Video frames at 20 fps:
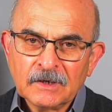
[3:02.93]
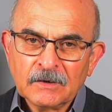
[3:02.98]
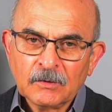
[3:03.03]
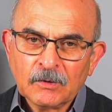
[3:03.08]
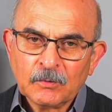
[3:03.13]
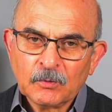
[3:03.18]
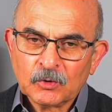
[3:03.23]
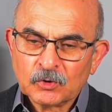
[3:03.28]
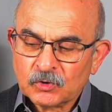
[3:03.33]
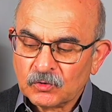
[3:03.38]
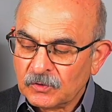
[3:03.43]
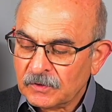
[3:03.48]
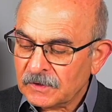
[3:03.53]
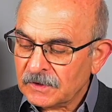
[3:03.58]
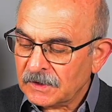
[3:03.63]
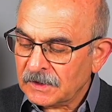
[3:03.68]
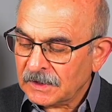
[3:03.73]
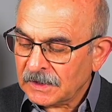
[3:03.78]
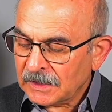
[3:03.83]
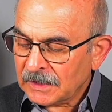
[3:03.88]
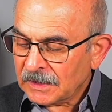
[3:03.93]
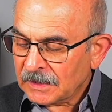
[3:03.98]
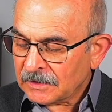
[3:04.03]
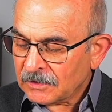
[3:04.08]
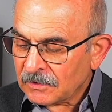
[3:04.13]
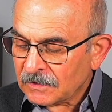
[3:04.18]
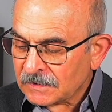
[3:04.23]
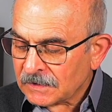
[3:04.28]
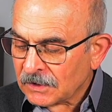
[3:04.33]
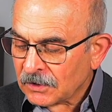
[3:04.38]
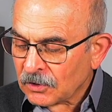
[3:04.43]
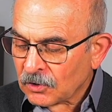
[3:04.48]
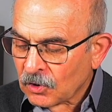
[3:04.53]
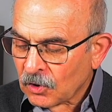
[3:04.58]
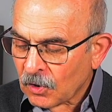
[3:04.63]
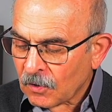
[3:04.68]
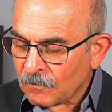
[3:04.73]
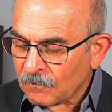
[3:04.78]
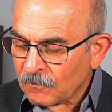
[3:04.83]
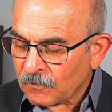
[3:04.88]
Opportunity doesn't
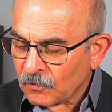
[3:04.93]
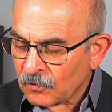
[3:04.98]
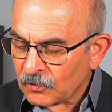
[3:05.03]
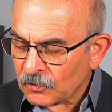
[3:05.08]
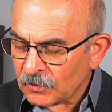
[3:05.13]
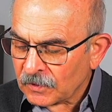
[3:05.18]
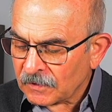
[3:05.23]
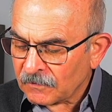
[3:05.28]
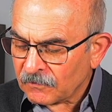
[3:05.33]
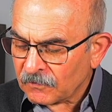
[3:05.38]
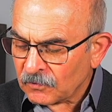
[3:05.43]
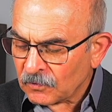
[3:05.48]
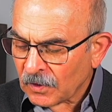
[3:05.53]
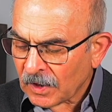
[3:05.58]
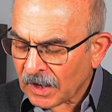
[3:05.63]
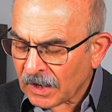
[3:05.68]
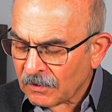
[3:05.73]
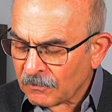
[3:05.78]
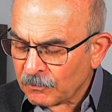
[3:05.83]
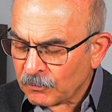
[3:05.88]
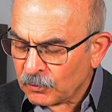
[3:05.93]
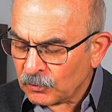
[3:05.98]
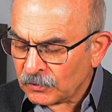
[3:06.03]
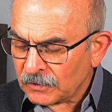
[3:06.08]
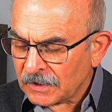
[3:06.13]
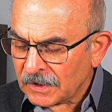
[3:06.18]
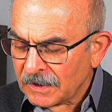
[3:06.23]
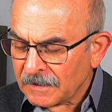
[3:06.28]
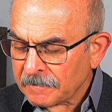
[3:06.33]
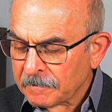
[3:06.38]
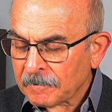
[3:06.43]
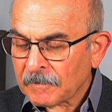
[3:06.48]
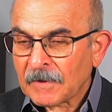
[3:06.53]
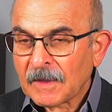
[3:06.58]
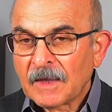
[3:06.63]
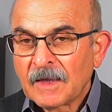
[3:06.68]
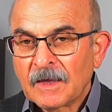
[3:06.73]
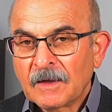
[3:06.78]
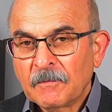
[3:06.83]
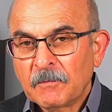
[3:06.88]
come for you if you
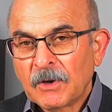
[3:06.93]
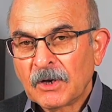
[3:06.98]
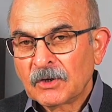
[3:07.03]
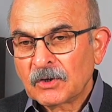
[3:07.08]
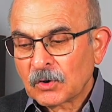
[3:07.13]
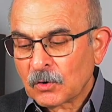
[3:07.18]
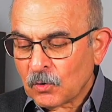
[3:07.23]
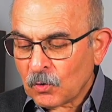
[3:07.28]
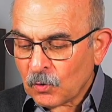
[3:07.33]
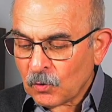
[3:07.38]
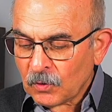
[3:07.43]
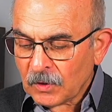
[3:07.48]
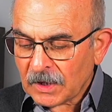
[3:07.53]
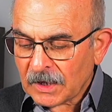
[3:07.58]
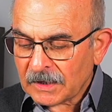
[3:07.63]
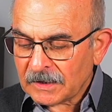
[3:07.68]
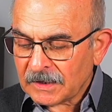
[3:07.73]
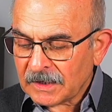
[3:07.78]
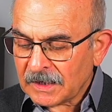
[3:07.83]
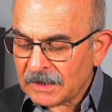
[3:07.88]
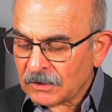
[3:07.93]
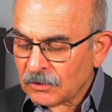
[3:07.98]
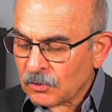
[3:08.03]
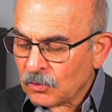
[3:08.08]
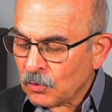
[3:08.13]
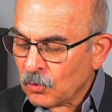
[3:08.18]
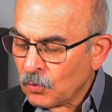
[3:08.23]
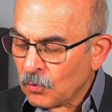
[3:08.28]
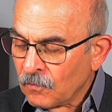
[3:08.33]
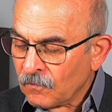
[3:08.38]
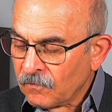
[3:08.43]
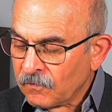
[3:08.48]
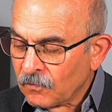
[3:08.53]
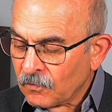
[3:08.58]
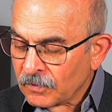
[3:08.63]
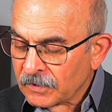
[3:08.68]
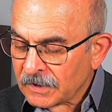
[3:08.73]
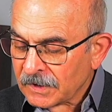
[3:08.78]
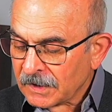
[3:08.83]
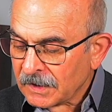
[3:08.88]
make the goal and then go
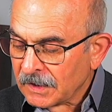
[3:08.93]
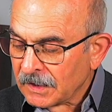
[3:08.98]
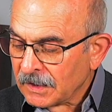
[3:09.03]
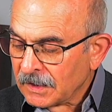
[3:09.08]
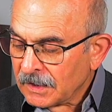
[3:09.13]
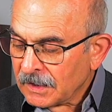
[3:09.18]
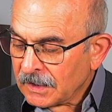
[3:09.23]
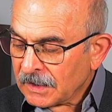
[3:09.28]
for the